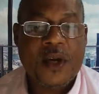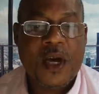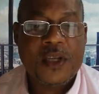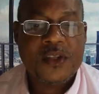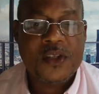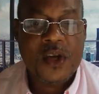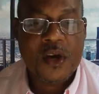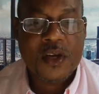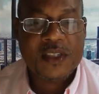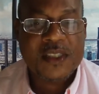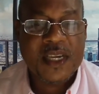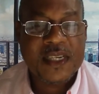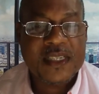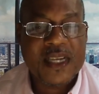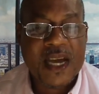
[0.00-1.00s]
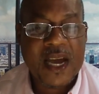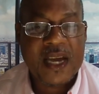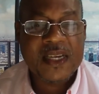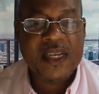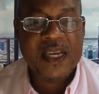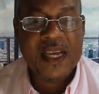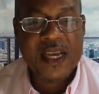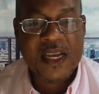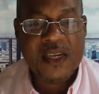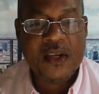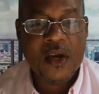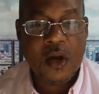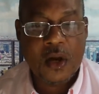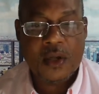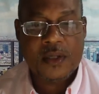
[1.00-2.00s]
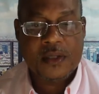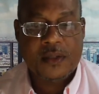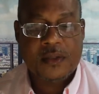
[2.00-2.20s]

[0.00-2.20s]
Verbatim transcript: as long as they died in God,